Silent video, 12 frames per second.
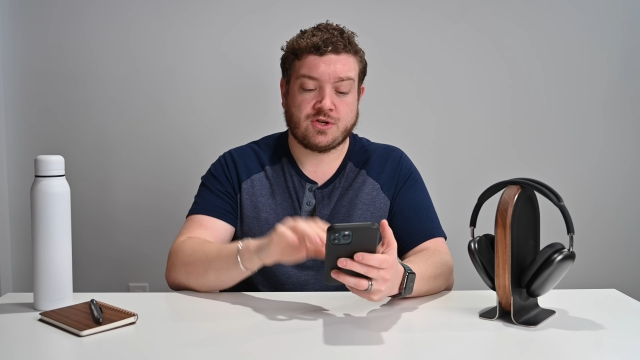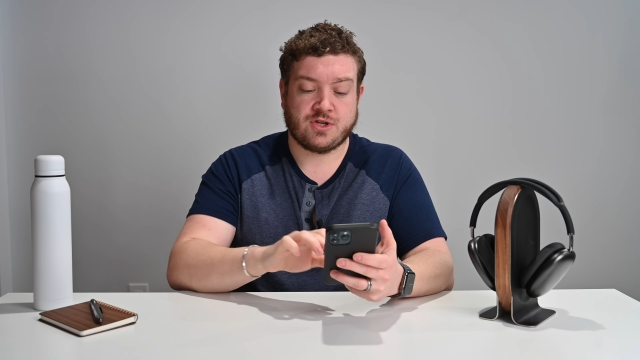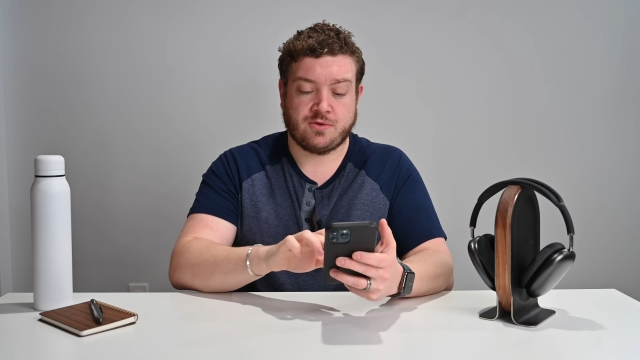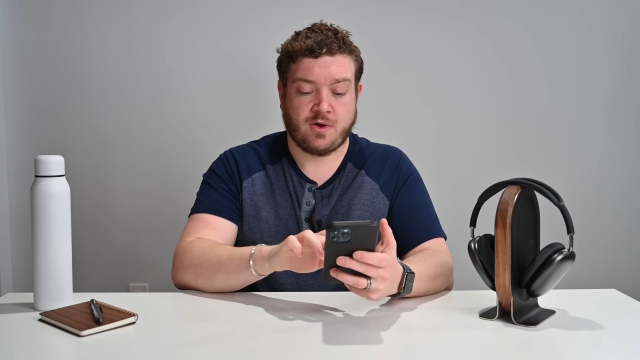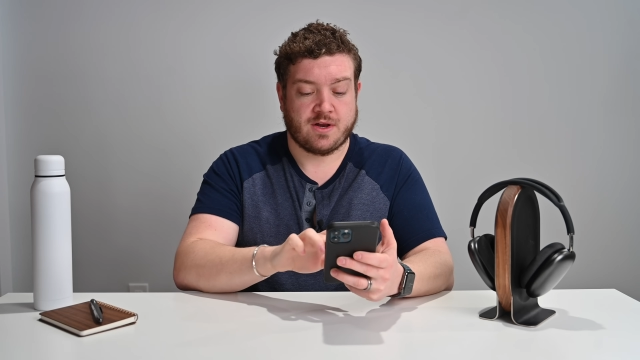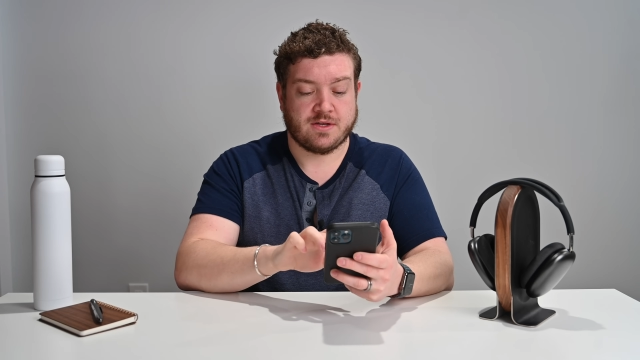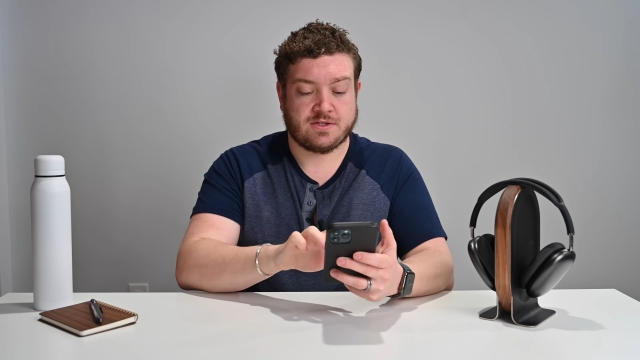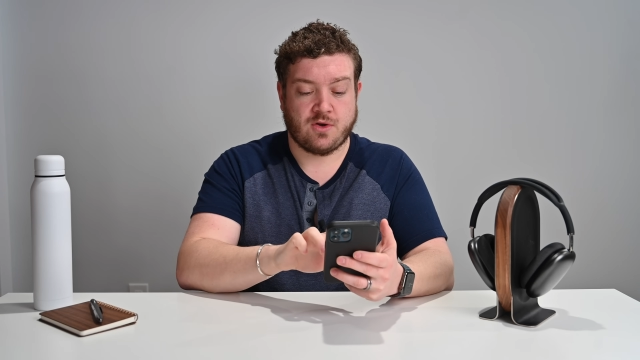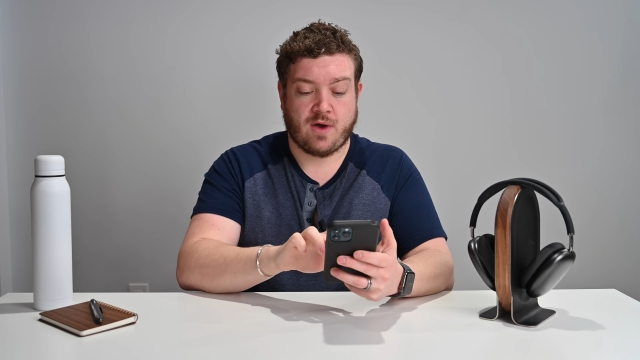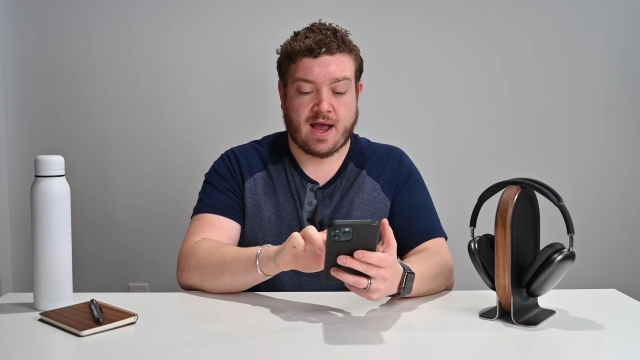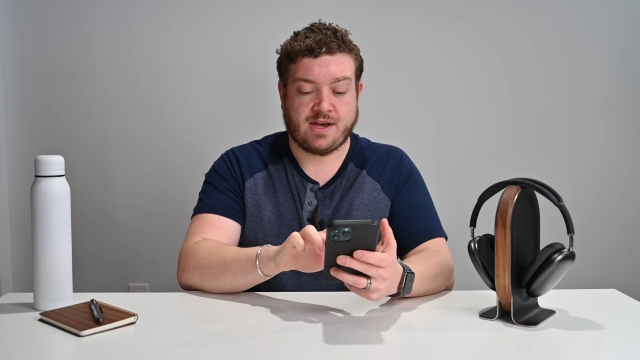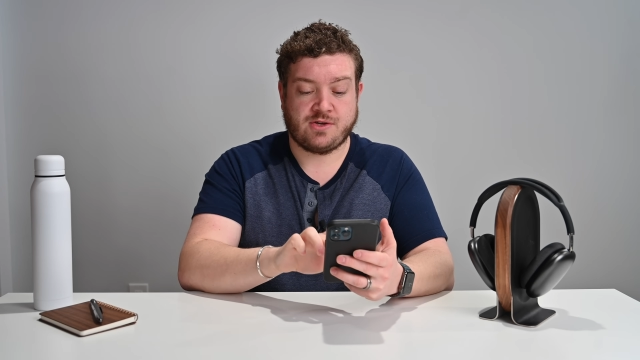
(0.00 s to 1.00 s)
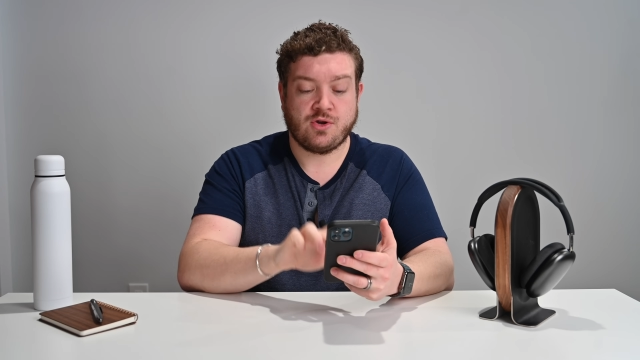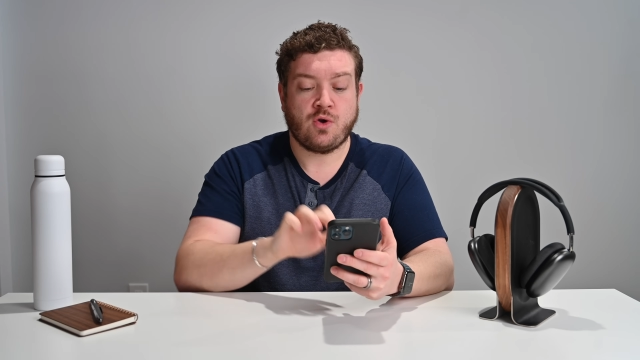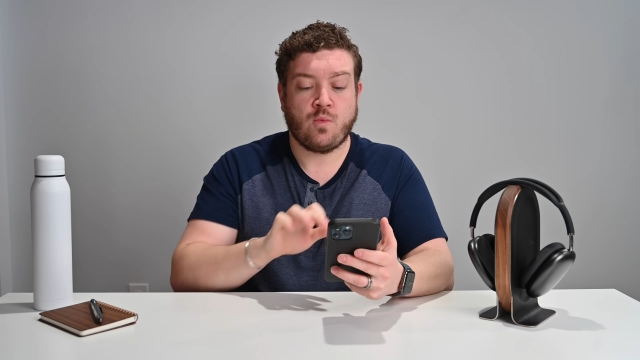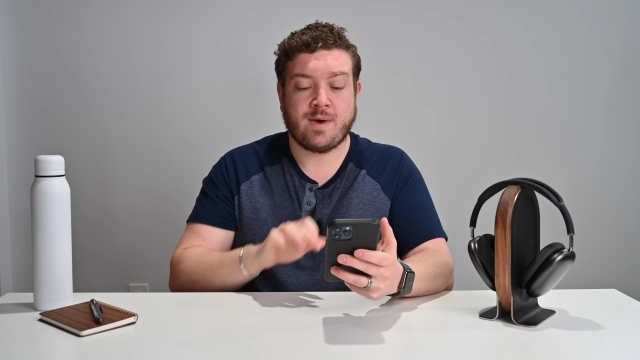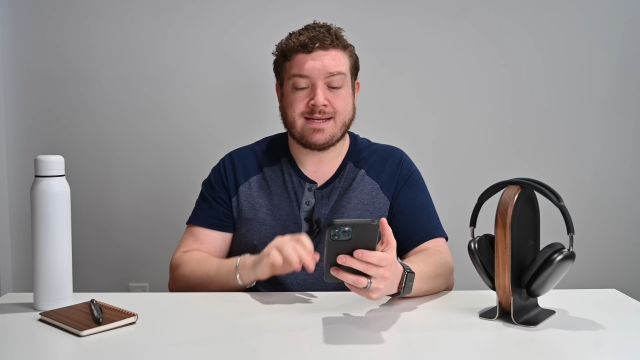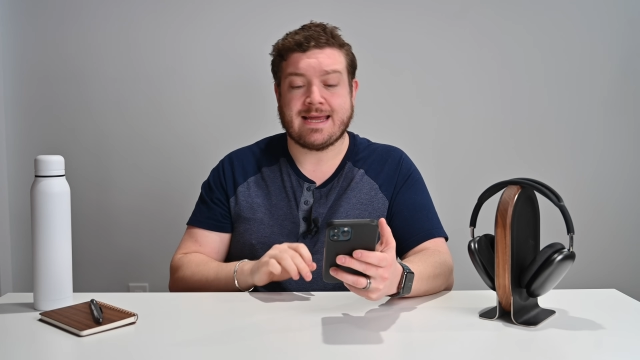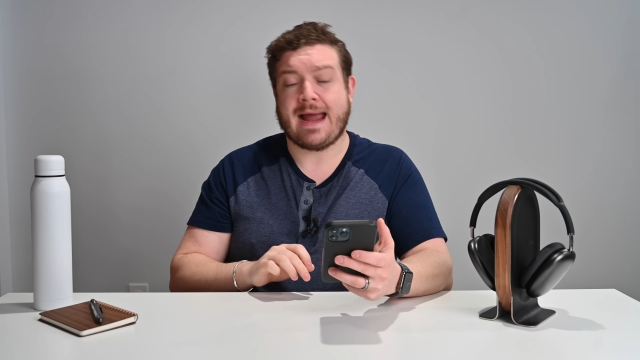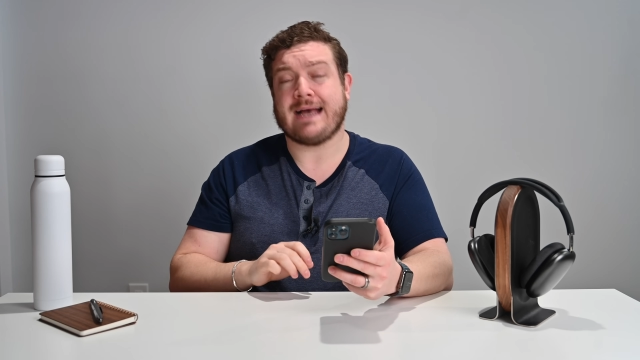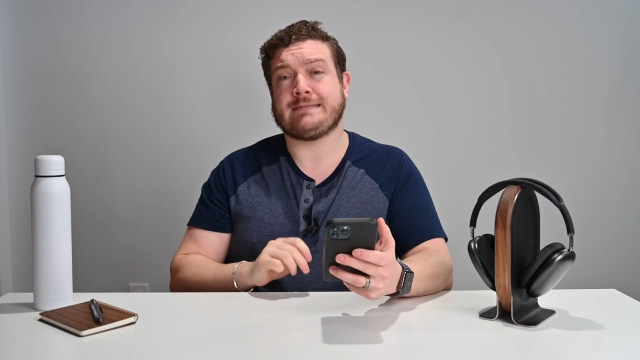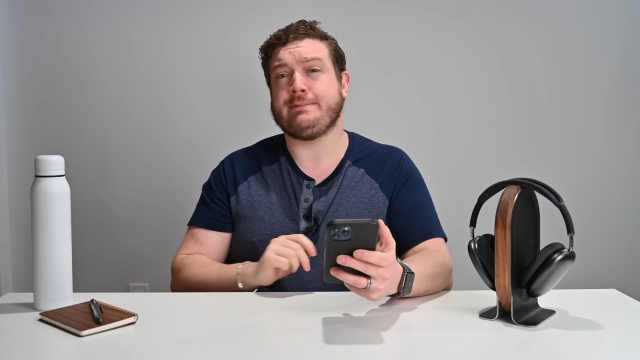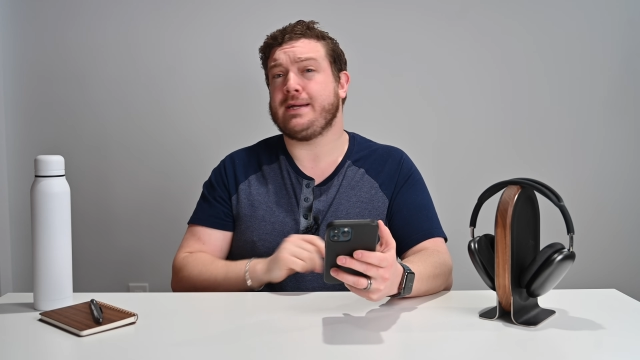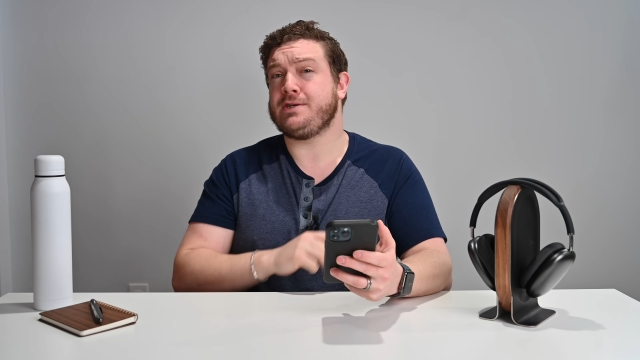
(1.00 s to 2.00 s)
it should run. So I don't want to
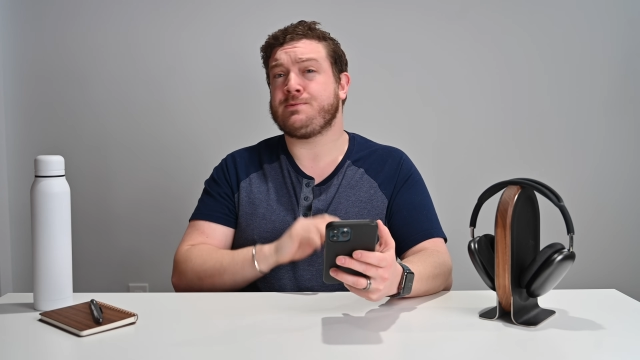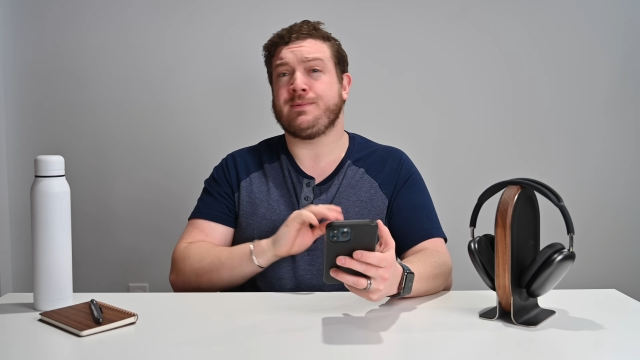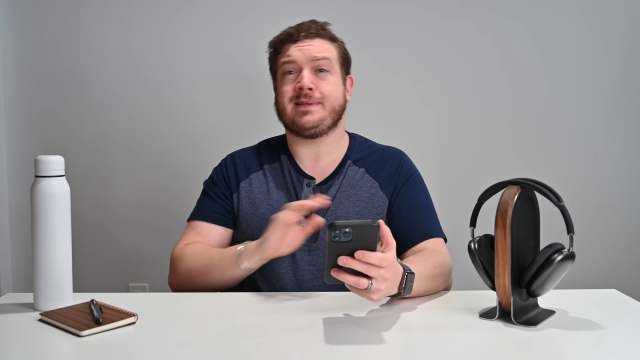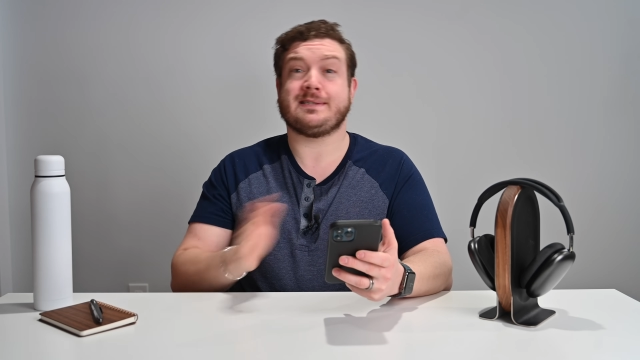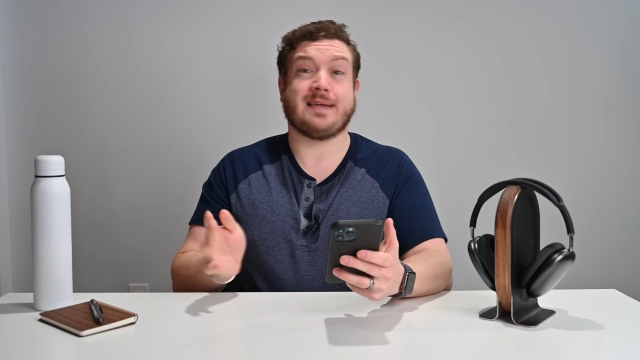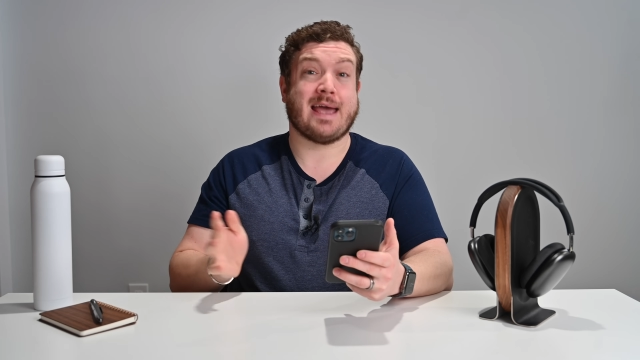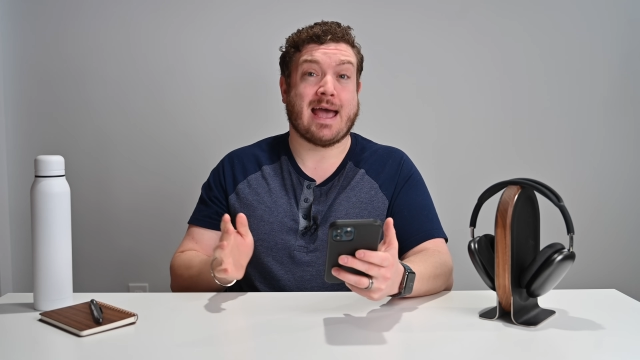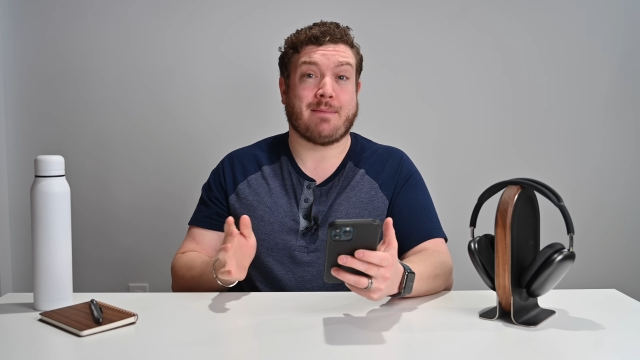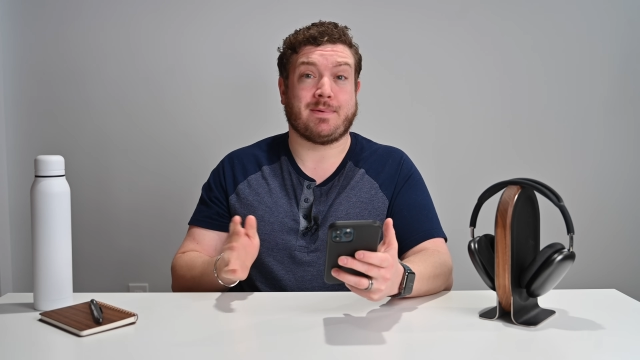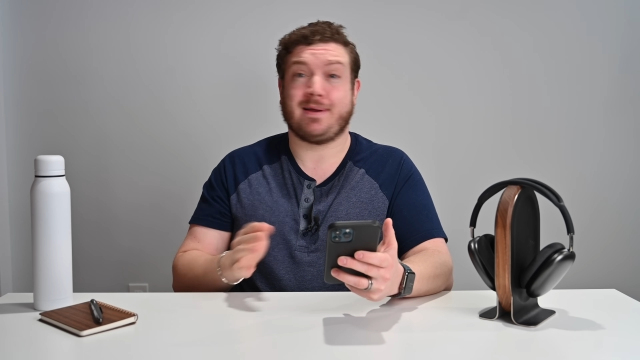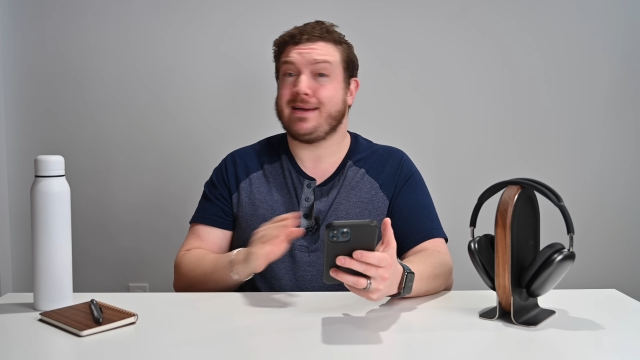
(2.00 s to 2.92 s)
ask me, I just want this to happen.